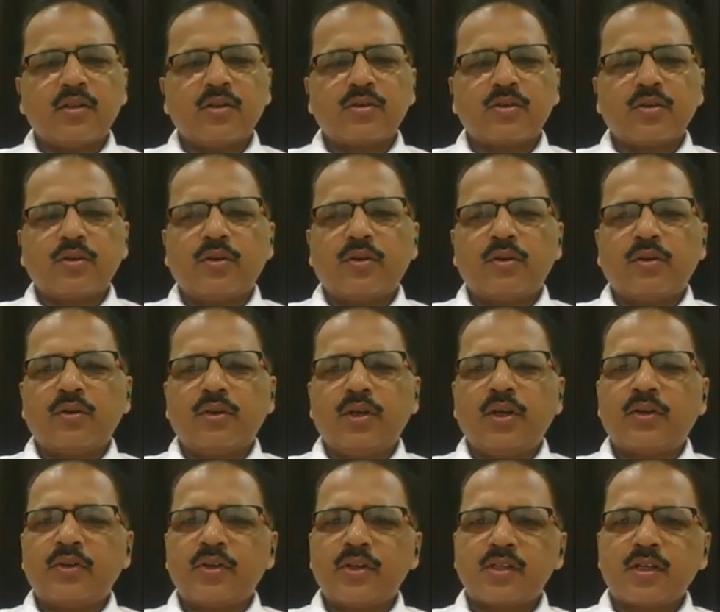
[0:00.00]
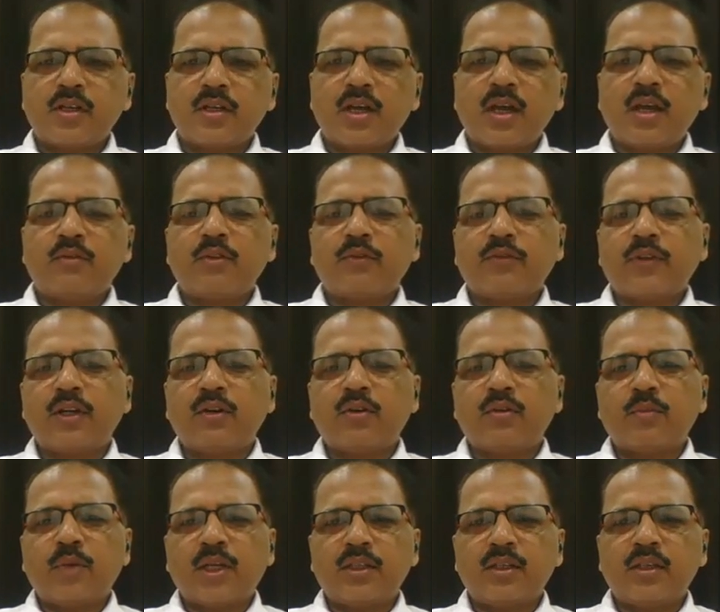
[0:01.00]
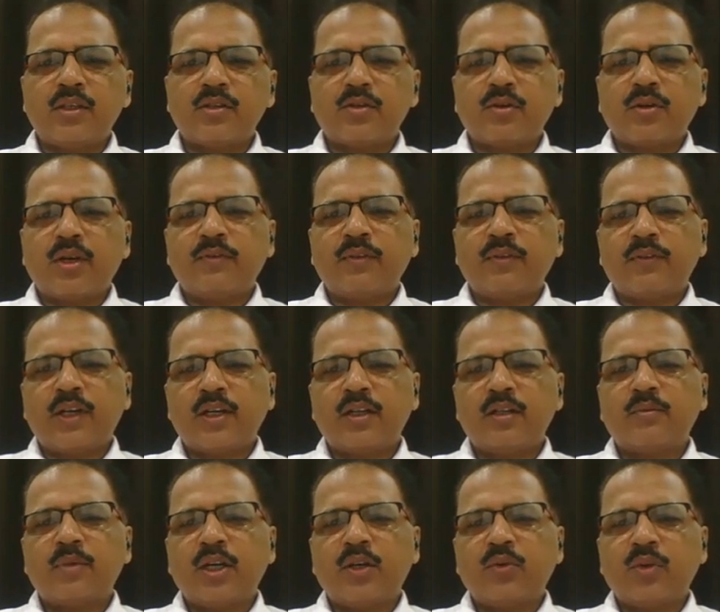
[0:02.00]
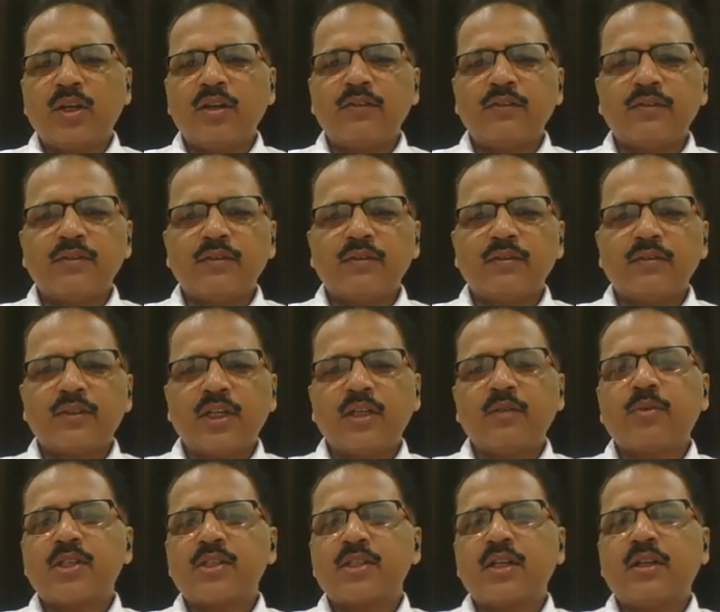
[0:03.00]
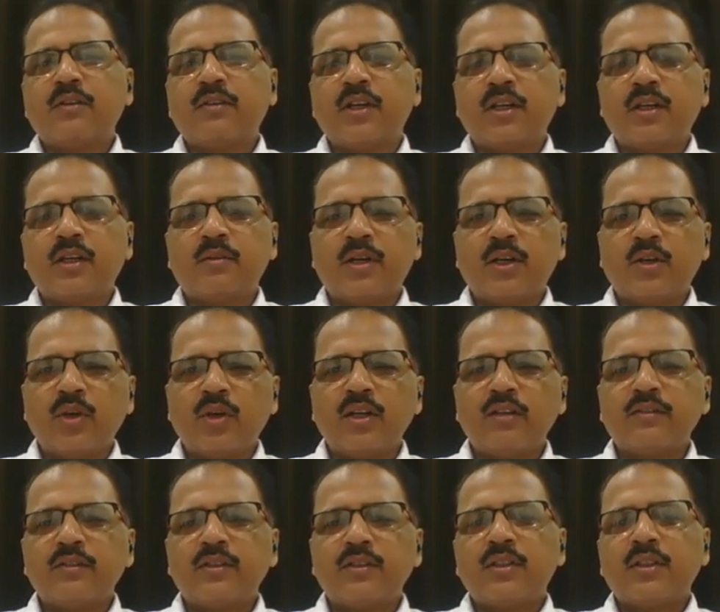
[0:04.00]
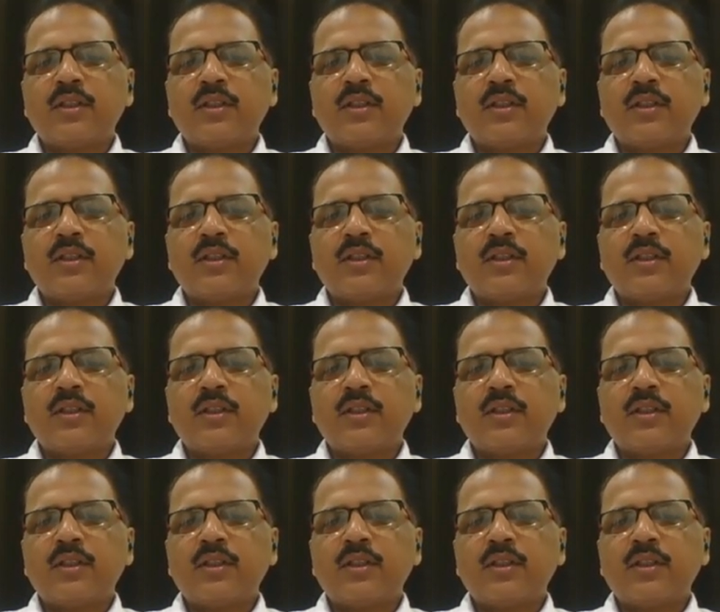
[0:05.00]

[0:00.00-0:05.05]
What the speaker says: So interest rate I have to find out monthly. So I've divided by 12, 10% divided by 12.